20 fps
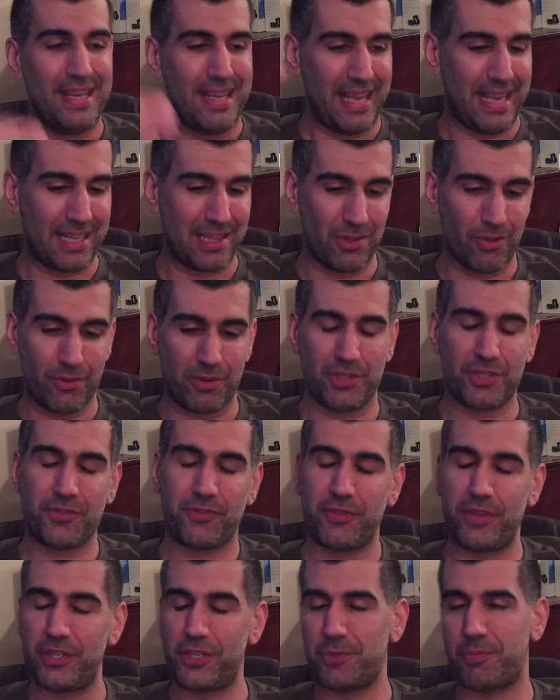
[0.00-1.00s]
And Lawrence
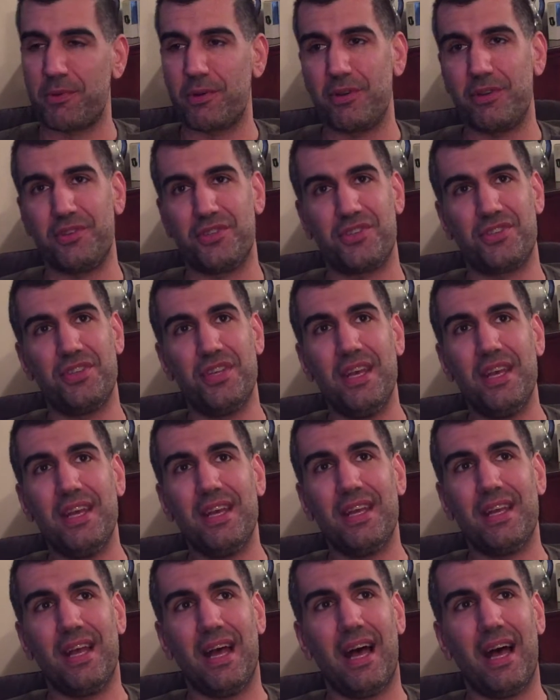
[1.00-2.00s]
Fishburne's
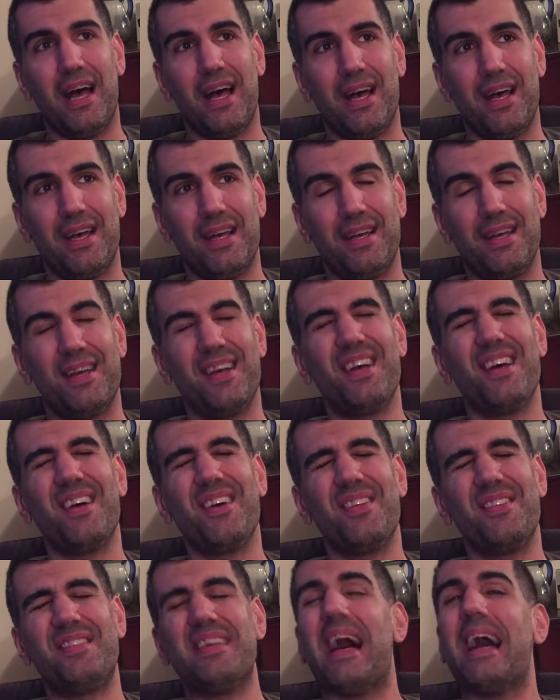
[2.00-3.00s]

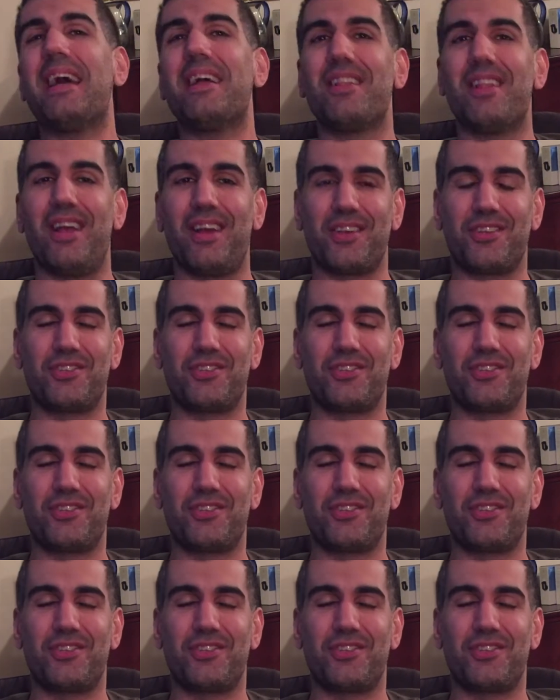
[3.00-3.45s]
dialogue